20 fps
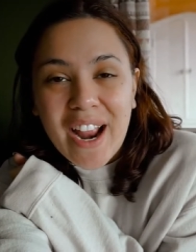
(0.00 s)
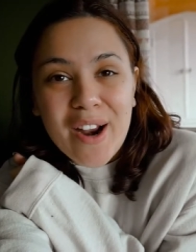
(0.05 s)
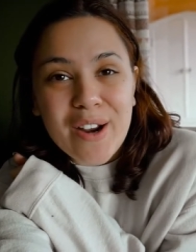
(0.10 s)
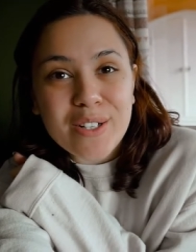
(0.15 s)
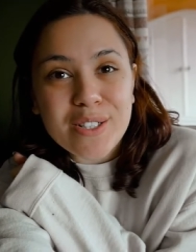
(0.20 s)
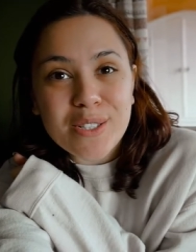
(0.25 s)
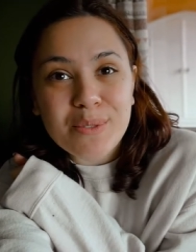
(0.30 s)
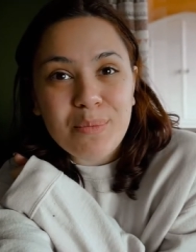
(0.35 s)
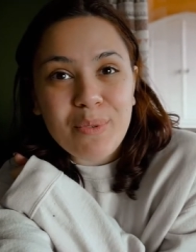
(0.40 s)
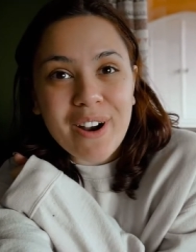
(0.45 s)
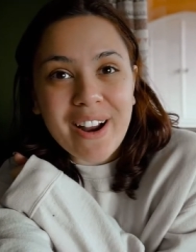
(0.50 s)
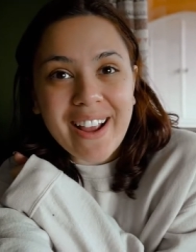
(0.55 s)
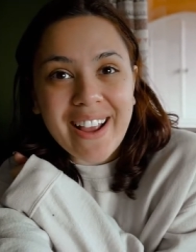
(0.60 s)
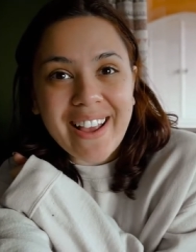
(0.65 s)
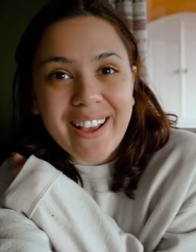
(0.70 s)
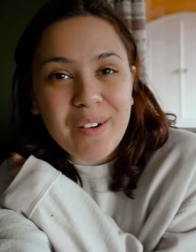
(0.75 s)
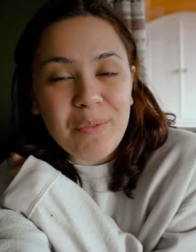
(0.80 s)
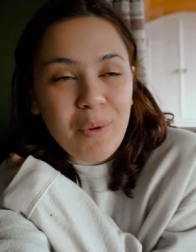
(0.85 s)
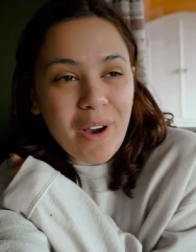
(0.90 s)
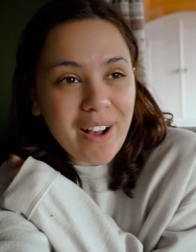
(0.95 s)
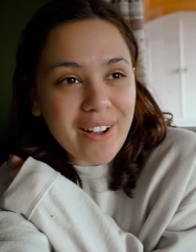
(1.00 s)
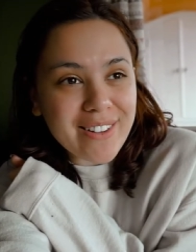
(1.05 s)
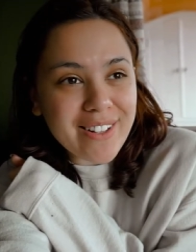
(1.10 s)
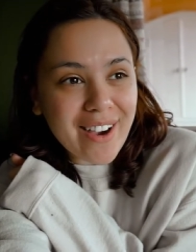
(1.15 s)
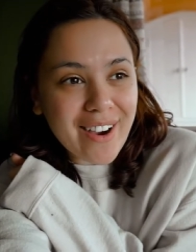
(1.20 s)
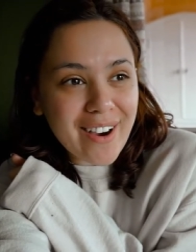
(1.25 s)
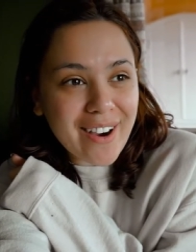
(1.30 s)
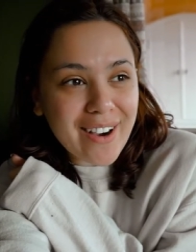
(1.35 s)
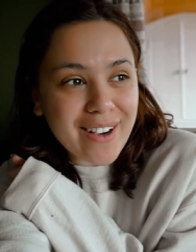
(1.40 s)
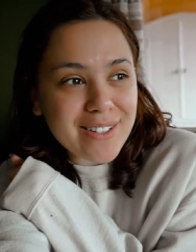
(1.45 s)
Hairspray, Wild
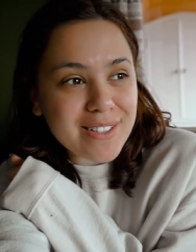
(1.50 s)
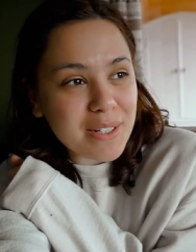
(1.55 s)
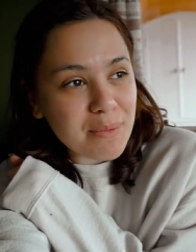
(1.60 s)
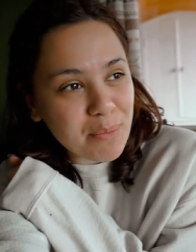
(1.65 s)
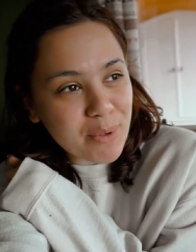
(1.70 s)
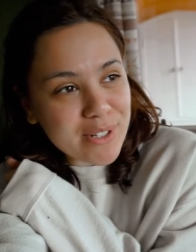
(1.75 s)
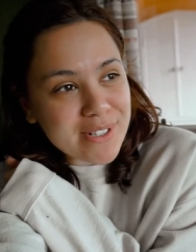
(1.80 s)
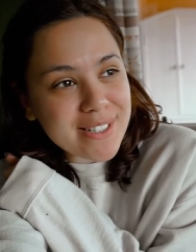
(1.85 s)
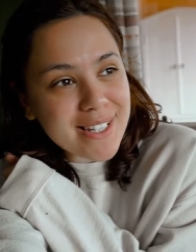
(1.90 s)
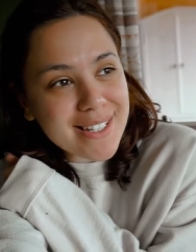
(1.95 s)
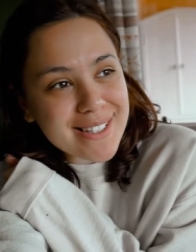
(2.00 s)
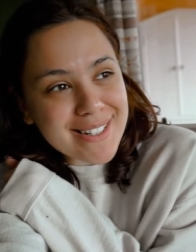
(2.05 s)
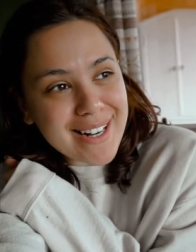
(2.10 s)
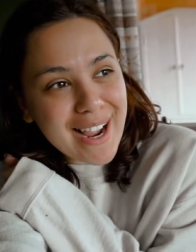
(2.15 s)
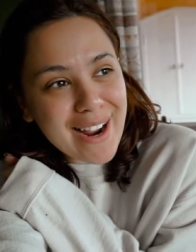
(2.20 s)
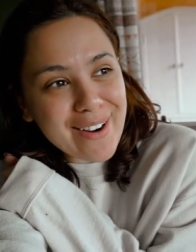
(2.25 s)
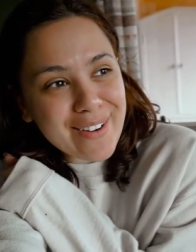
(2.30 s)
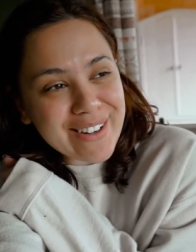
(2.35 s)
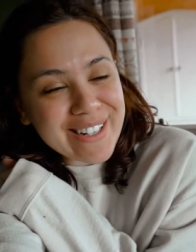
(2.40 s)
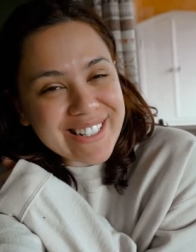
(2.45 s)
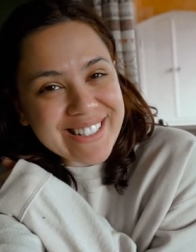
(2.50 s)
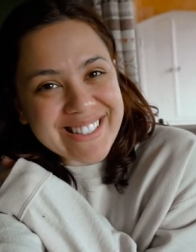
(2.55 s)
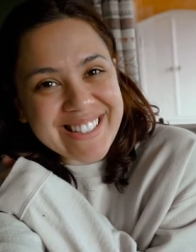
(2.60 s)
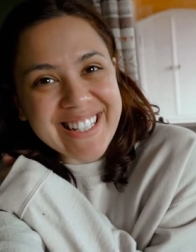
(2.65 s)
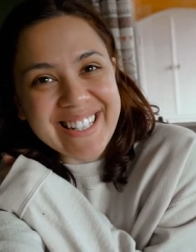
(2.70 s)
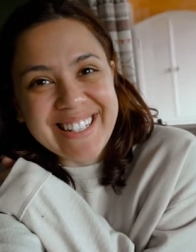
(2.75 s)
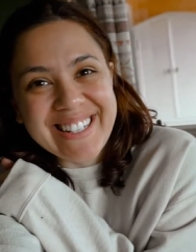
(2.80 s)
Hogs, and Princess Diaries.